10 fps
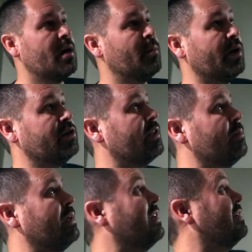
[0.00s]
Partially
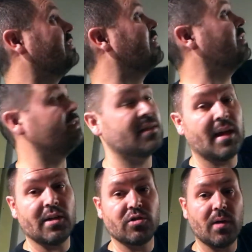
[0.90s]
because this is
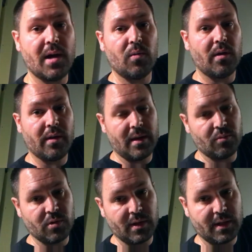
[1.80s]
not drywall that I'm
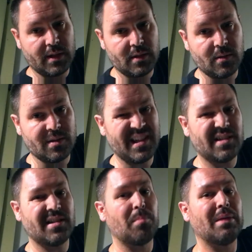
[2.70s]
drilling into, it's
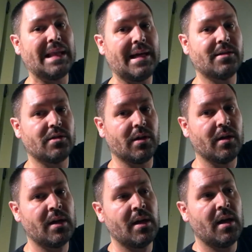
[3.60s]
actually plaster
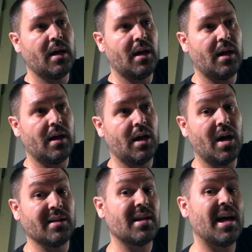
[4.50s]

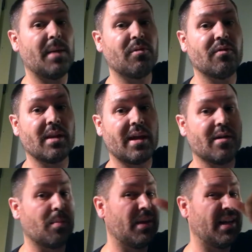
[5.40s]
on top of a
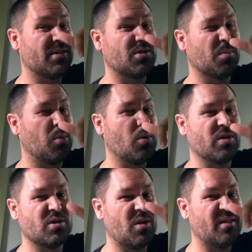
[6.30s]
layer of plaster
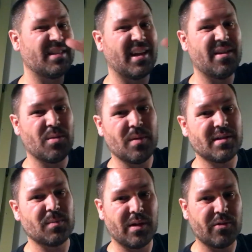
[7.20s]
board. So altogether it
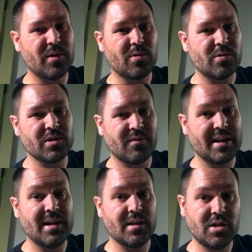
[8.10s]
makes about 3/4 of
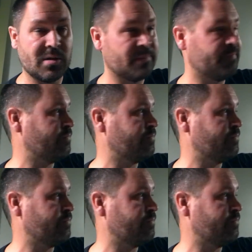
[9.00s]
an inch,